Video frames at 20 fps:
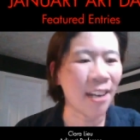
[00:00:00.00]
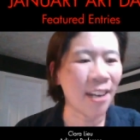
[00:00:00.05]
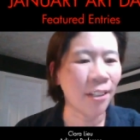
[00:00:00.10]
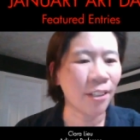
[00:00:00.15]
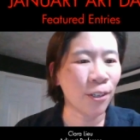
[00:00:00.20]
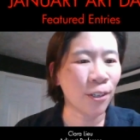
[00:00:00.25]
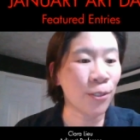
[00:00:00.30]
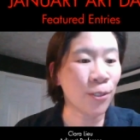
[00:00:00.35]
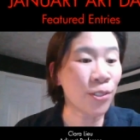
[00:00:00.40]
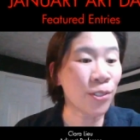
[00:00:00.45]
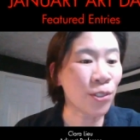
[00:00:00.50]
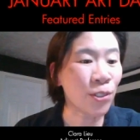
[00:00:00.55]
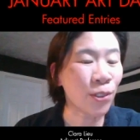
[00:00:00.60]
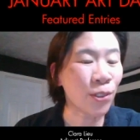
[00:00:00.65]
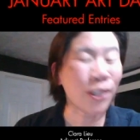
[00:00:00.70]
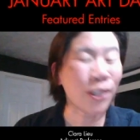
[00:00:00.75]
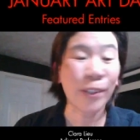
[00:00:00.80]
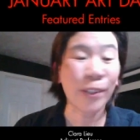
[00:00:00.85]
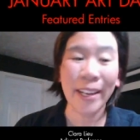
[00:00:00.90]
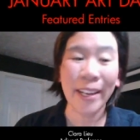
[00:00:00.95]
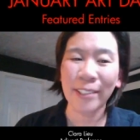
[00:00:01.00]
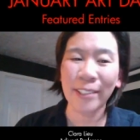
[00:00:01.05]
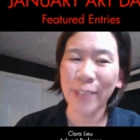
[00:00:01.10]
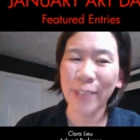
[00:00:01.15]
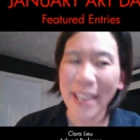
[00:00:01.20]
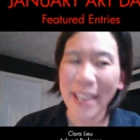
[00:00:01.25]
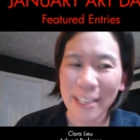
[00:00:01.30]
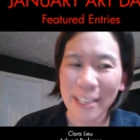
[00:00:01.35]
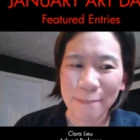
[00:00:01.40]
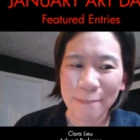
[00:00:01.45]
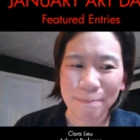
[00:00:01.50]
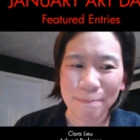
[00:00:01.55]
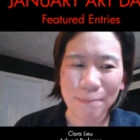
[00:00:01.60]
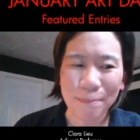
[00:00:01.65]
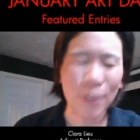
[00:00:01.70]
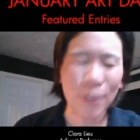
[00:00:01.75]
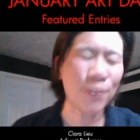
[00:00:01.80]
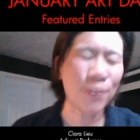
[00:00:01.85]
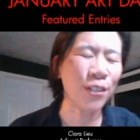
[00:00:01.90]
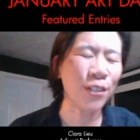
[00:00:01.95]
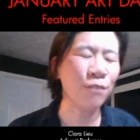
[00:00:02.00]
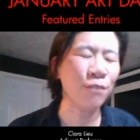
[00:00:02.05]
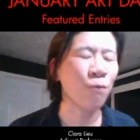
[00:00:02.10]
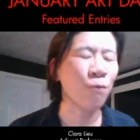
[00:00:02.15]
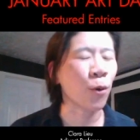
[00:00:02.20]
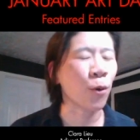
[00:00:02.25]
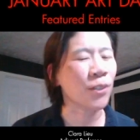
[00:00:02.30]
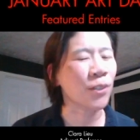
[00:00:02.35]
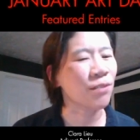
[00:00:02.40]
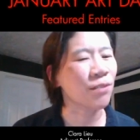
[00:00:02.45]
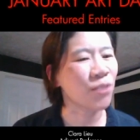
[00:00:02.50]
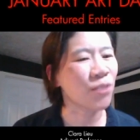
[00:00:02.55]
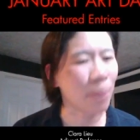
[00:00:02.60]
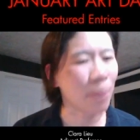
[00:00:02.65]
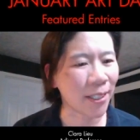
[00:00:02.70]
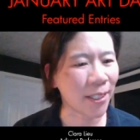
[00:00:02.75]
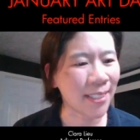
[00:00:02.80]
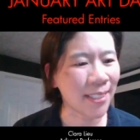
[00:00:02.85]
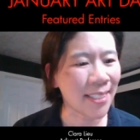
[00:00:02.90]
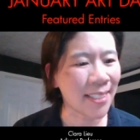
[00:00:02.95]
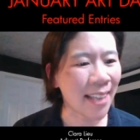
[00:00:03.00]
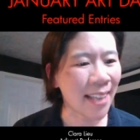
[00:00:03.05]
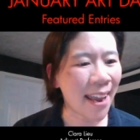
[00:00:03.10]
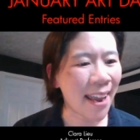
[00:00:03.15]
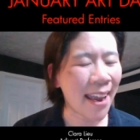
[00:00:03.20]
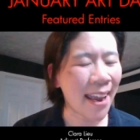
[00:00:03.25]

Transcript: goes to Claire Lin, who did Forest of Spirits.